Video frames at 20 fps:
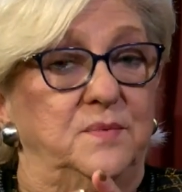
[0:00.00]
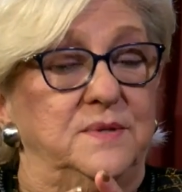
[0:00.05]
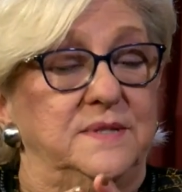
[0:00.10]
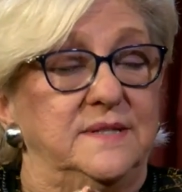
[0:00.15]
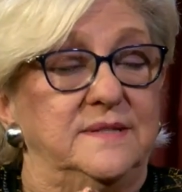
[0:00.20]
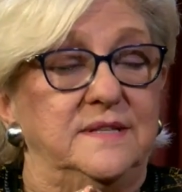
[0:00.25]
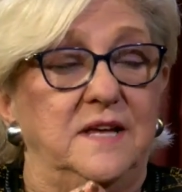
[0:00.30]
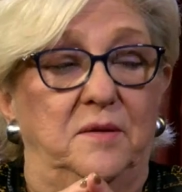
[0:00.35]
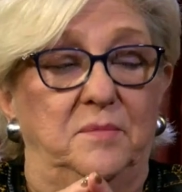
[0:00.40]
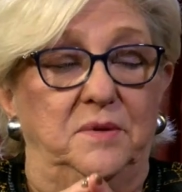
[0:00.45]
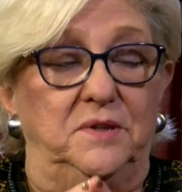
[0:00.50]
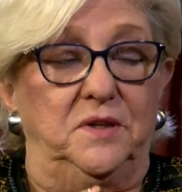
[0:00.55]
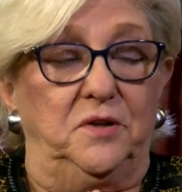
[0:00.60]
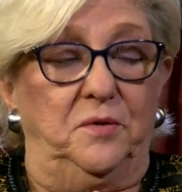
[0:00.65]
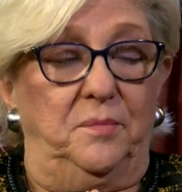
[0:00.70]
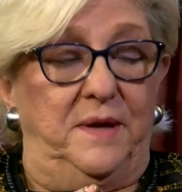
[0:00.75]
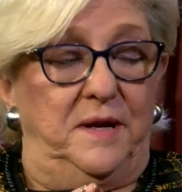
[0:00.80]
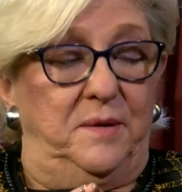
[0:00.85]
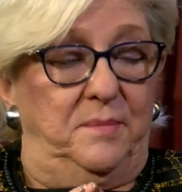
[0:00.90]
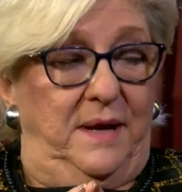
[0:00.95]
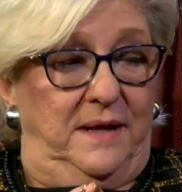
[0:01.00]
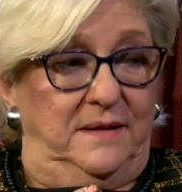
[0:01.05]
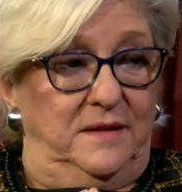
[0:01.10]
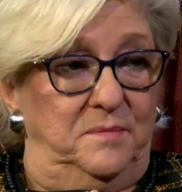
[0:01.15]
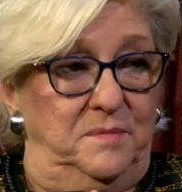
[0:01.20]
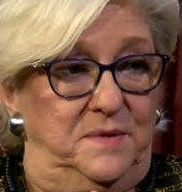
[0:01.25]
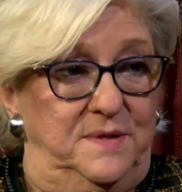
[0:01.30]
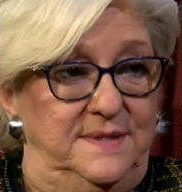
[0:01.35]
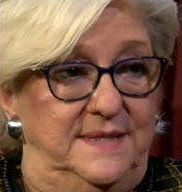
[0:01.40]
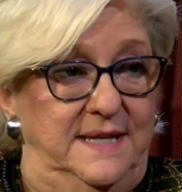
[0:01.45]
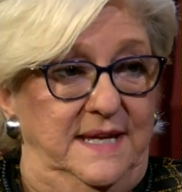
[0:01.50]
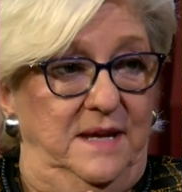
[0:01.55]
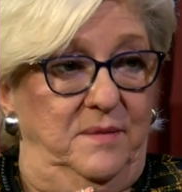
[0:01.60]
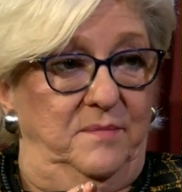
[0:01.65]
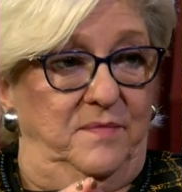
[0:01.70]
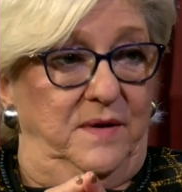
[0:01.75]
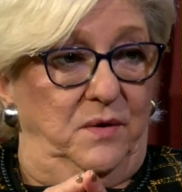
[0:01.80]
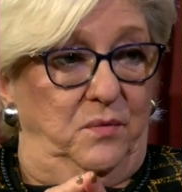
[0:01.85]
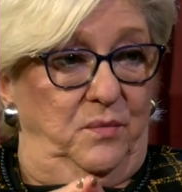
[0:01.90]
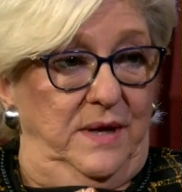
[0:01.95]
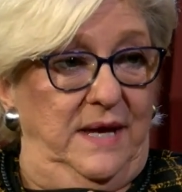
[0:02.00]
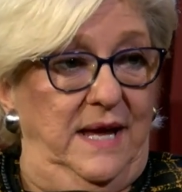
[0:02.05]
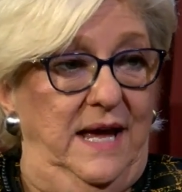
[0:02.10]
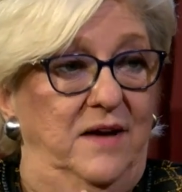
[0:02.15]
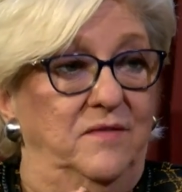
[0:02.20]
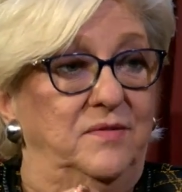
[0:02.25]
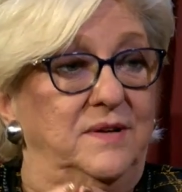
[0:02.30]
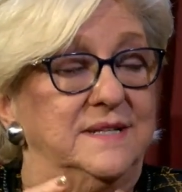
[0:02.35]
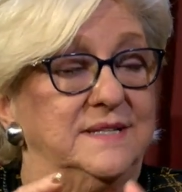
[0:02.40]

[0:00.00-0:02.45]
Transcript: was to tell them a little bit about the museum that we have,